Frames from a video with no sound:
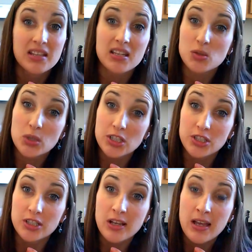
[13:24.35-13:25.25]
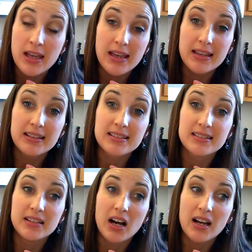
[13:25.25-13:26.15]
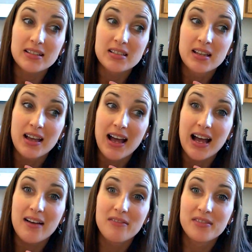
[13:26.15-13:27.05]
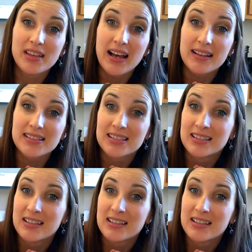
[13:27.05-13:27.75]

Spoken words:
Tastes really good. It does not have that